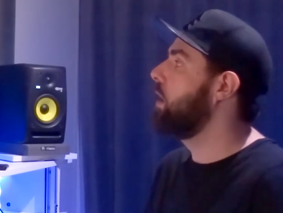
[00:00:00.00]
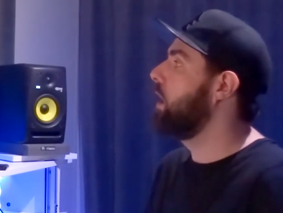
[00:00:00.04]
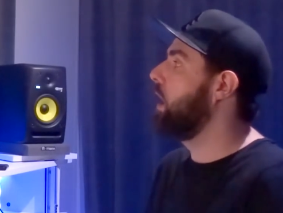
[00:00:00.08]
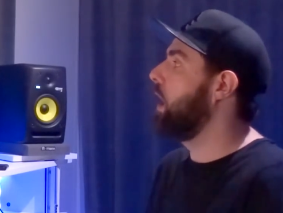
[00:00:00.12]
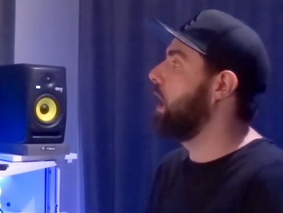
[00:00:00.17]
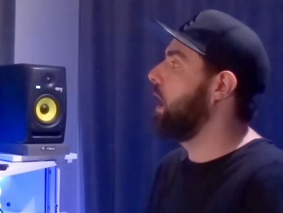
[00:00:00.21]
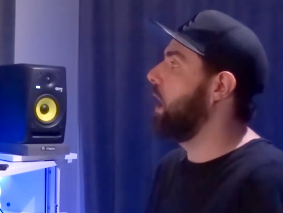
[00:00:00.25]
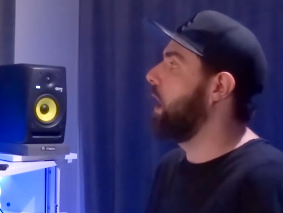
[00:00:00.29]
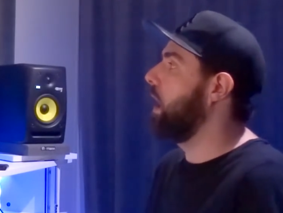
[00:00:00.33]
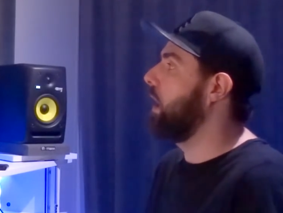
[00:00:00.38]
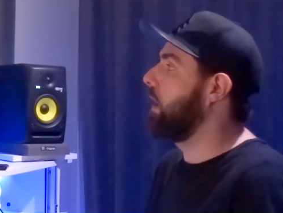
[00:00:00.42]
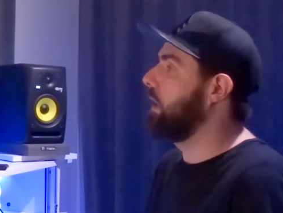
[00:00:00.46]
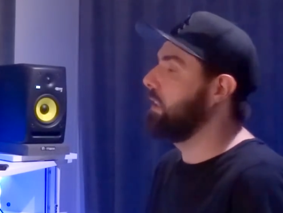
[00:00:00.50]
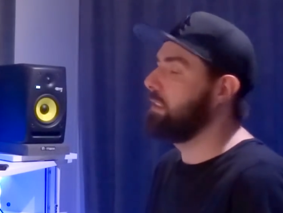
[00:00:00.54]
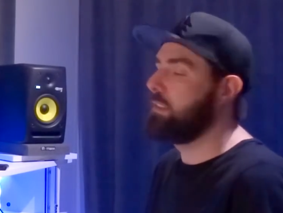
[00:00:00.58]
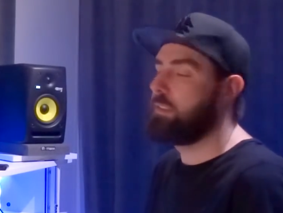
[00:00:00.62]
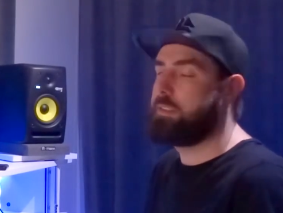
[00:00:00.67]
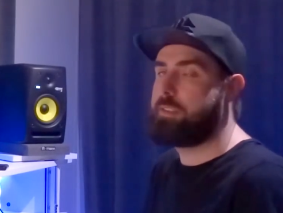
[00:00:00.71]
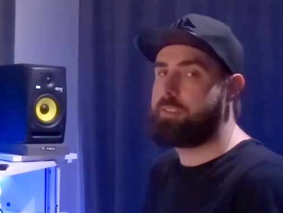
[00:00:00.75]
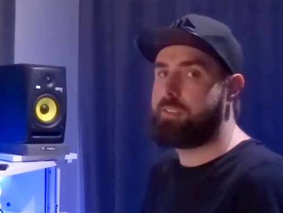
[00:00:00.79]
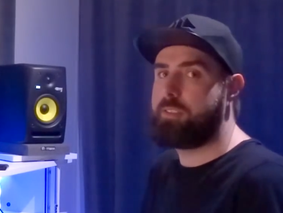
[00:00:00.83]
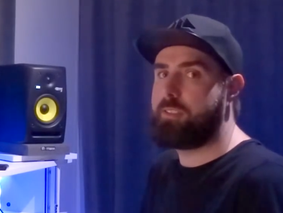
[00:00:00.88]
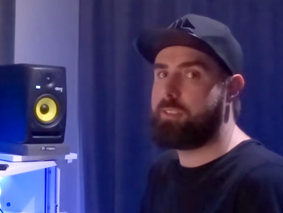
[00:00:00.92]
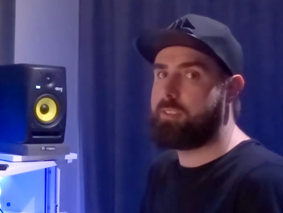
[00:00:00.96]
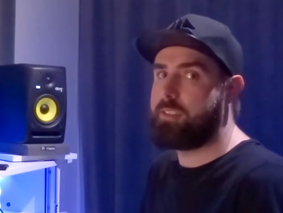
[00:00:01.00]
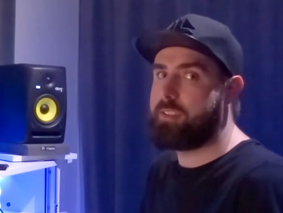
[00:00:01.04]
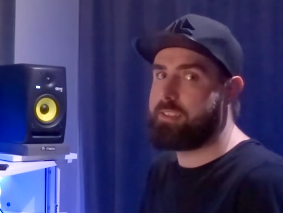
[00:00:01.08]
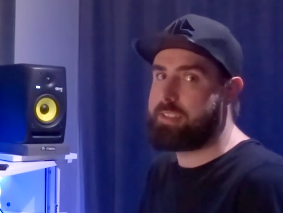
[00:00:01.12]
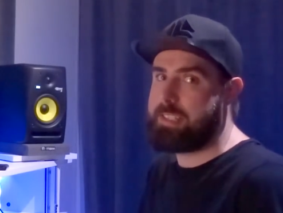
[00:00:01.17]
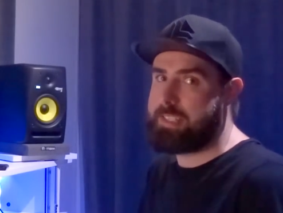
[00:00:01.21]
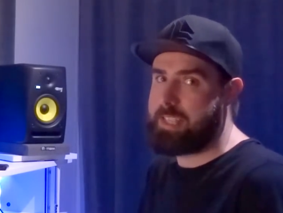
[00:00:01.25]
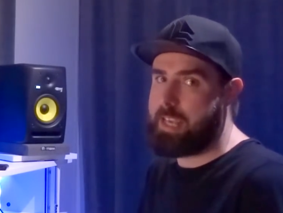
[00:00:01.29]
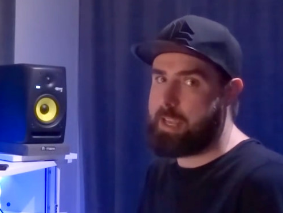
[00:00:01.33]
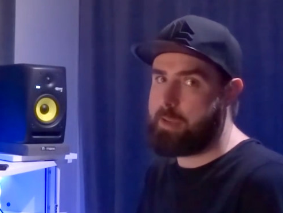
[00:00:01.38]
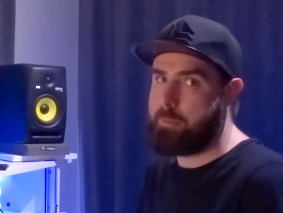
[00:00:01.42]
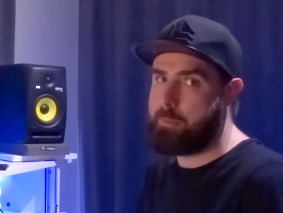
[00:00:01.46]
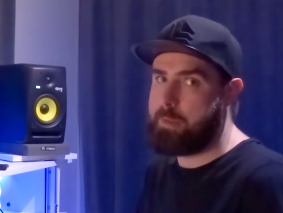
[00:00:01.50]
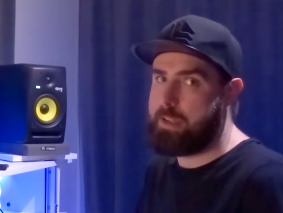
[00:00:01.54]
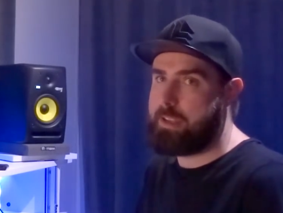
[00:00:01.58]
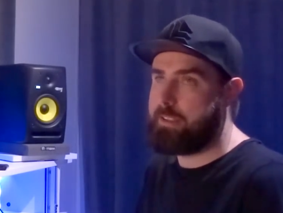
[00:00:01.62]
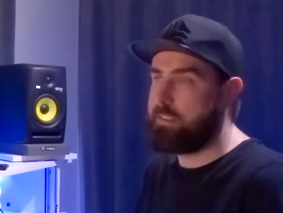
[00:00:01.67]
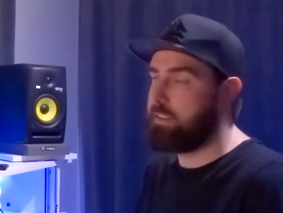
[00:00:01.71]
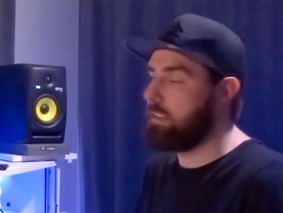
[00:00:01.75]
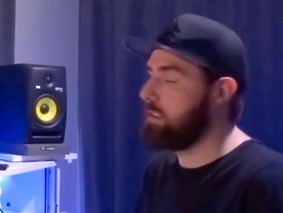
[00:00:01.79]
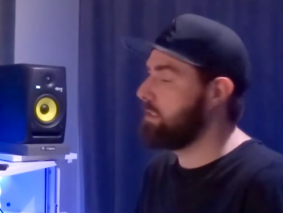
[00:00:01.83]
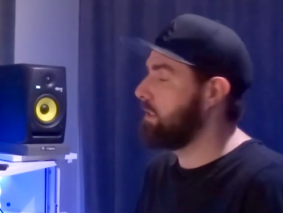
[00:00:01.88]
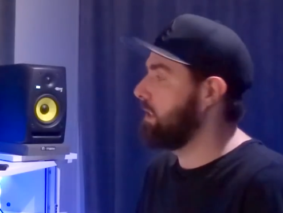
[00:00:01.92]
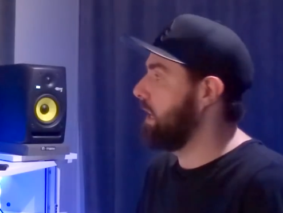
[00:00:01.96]
It's the same in
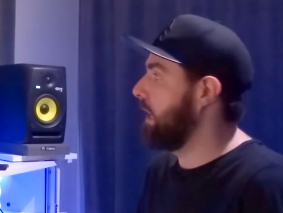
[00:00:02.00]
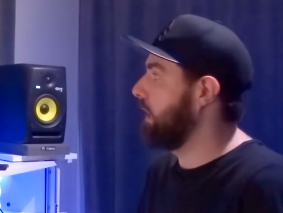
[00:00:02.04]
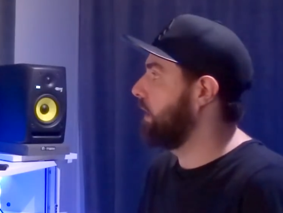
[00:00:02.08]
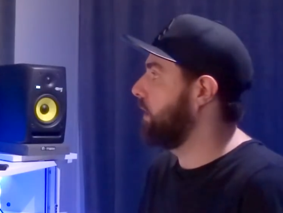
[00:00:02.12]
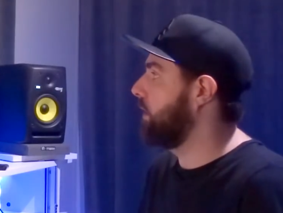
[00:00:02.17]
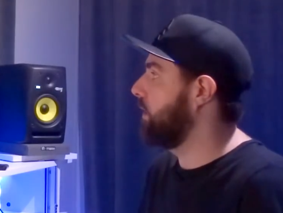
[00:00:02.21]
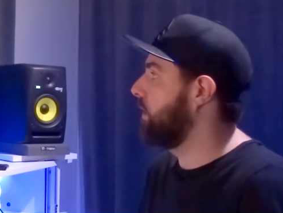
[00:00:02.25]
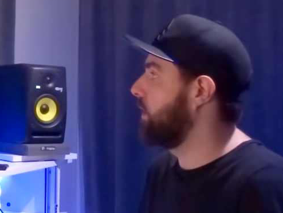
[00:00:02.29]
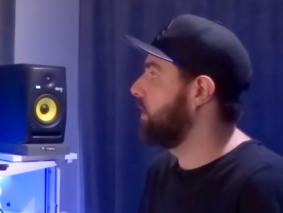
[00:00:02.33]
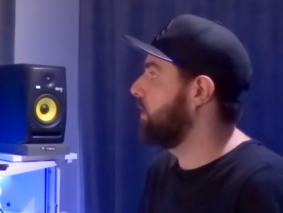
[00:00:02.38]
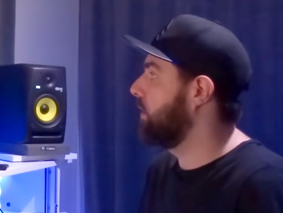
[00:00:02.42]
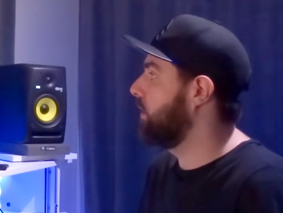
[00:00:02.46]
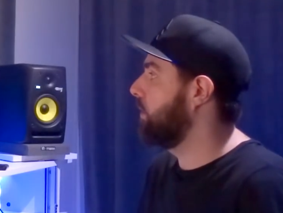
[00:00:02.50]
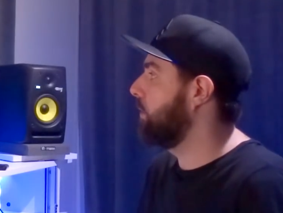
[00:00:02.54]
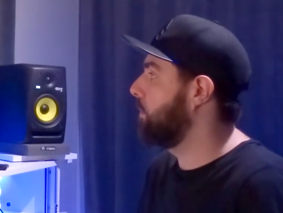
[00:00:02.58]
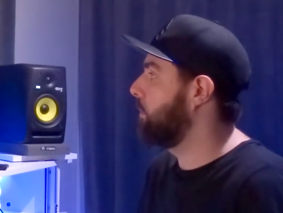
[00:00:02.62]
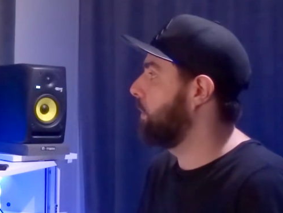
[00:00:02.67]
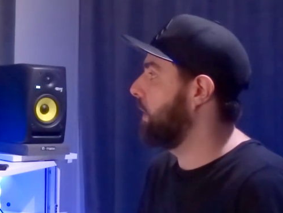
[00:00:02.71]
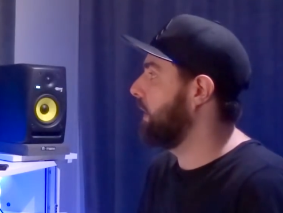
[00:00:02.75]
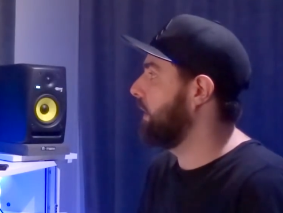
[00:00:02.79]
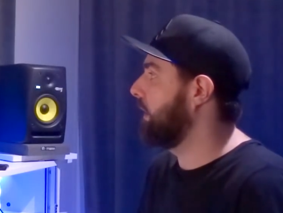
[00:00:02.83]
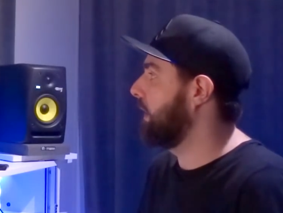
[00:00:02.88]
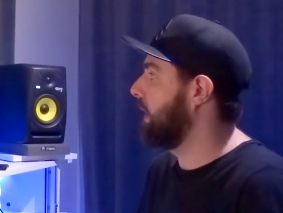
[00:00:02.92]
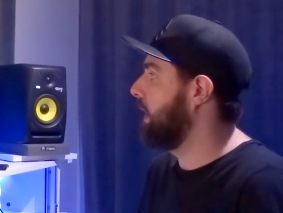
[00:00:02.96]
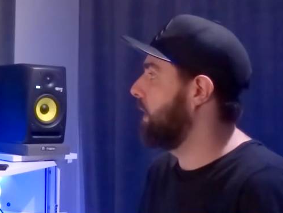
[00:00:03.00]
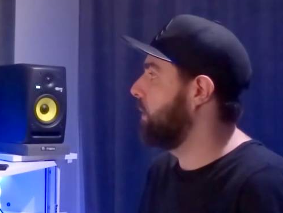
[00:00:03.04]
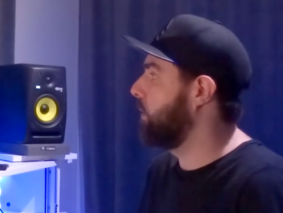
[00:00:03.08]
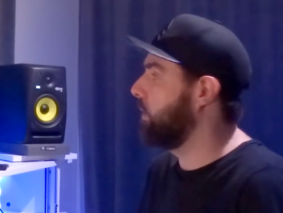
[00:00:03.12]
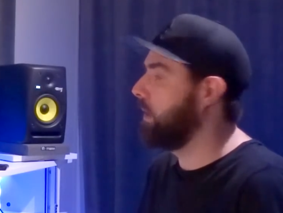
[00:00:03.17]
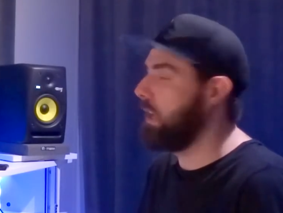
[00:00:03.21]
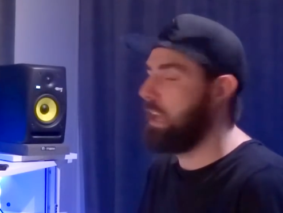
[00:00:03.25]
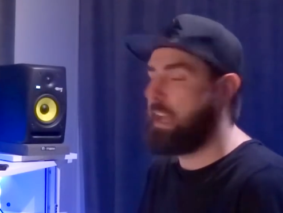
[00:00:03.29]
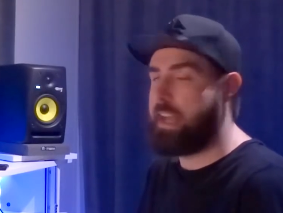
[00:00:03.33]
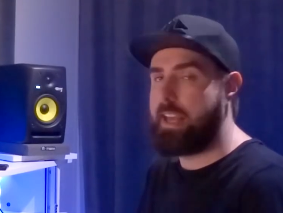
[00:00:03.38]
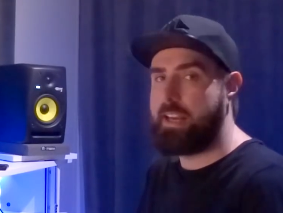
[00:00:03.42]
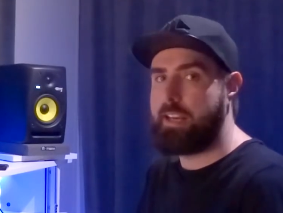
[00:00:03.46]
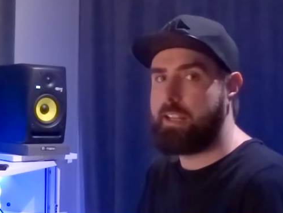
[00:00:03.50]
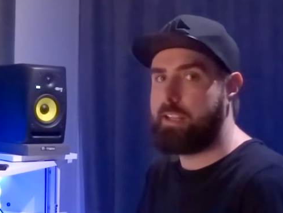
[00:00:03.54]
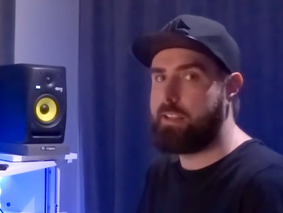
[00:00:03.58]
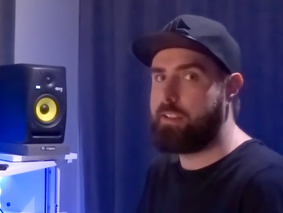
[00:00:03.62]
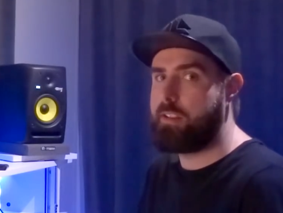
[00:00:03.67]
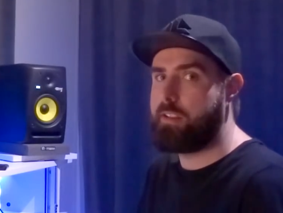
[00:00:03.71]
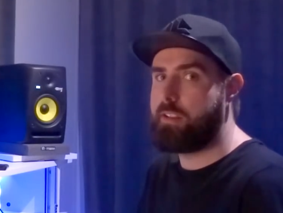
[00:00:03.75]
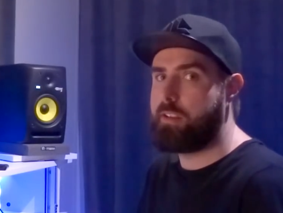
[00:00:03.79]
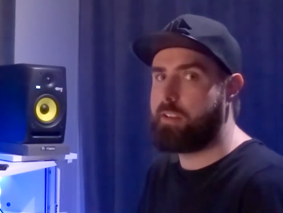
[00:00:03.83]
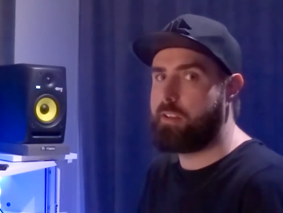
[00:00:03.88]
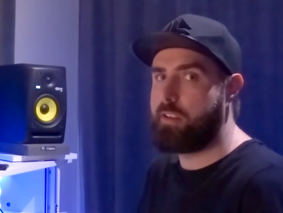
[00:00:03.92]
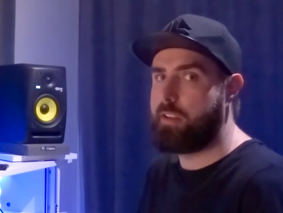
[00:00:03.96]
the second breakdown and
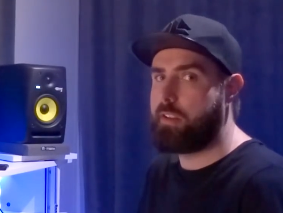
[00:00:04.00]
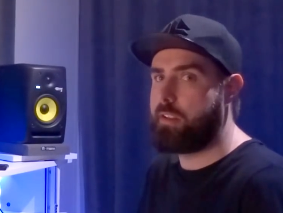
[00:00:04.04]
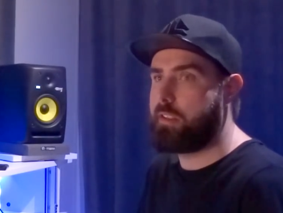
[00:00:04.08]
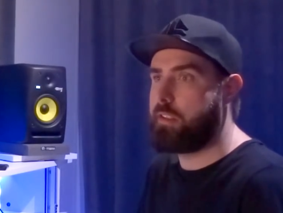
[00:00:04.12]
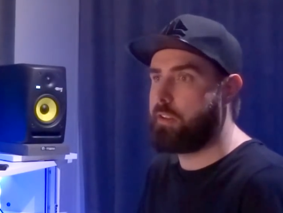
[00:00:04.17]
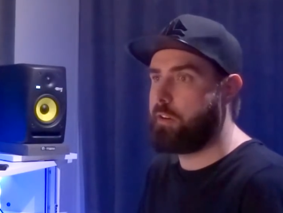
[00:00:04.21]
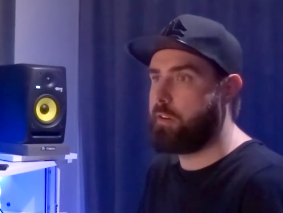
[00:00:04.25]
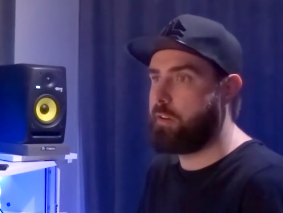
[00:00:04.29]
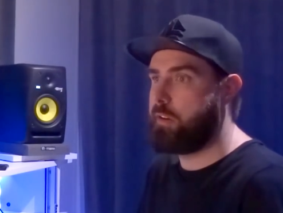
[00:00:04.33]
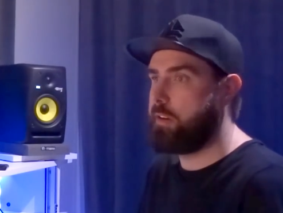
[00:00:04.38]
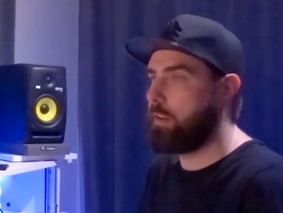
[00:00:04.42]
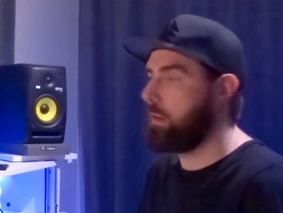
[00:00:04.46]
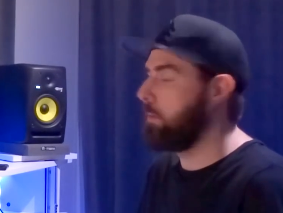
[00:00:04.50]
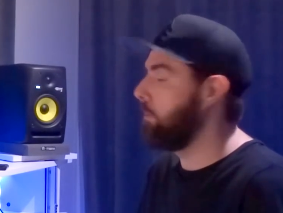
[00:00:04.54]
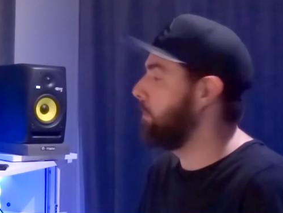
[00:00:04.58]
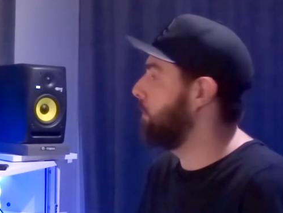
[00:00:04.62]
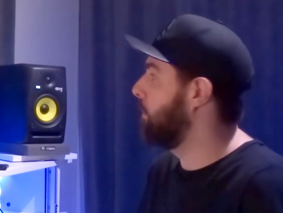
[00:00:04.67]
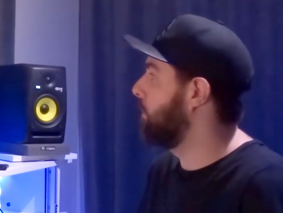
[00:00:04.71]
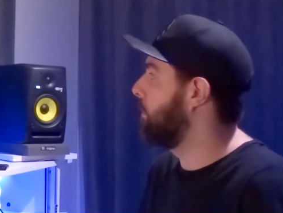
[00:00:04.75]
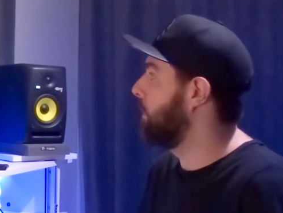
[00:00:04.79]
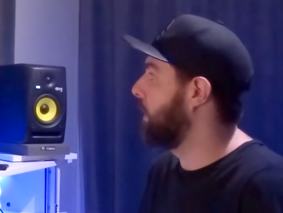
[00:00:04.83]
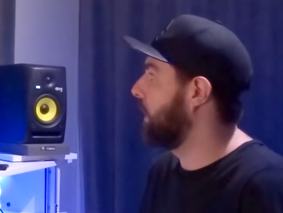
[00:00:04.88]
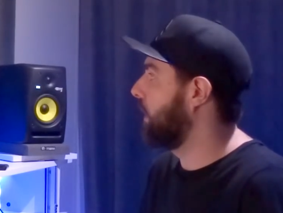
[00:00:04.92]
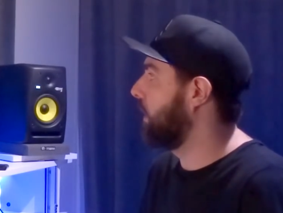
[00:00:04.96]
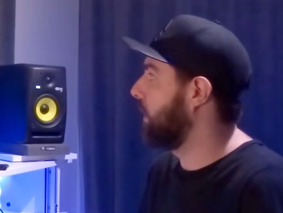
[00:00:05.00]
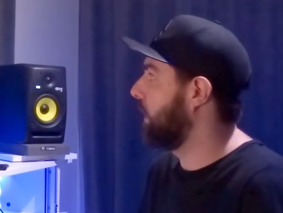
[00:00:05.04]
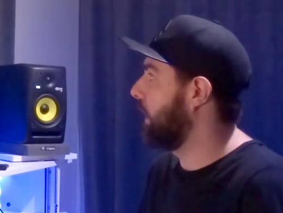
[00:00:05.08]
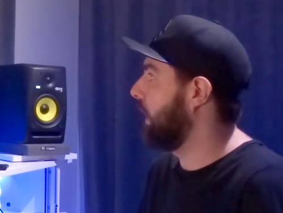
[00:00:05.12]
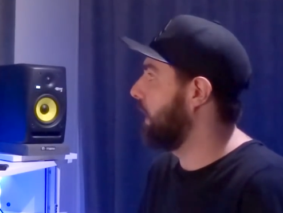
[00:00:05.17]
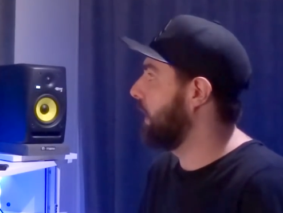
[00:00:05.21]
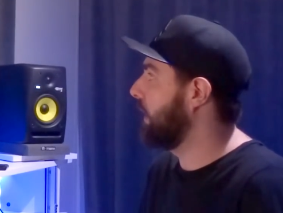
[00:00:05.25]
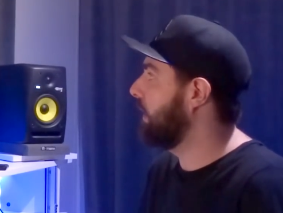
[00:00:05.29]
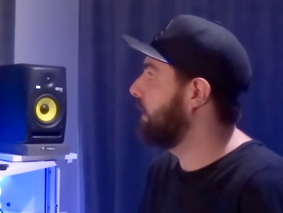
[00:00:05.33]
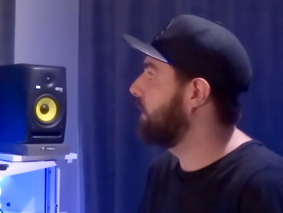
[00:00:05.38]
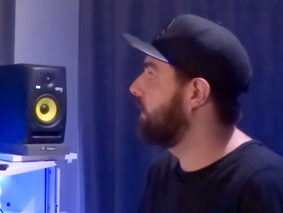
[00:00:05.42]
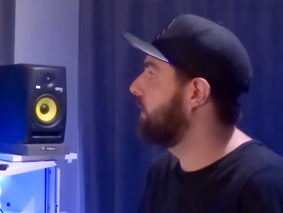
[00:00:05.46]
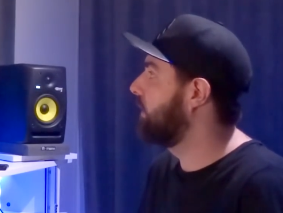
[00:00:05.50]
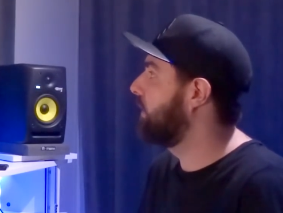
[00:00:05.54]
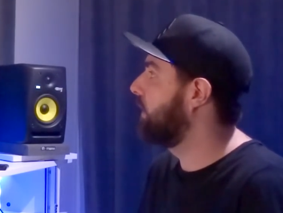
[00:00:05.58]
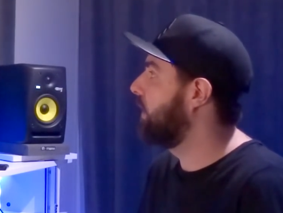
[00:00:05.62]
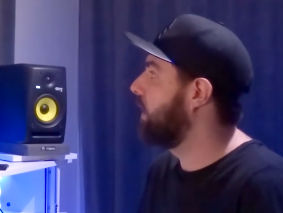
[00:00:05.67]
in the third middle eight.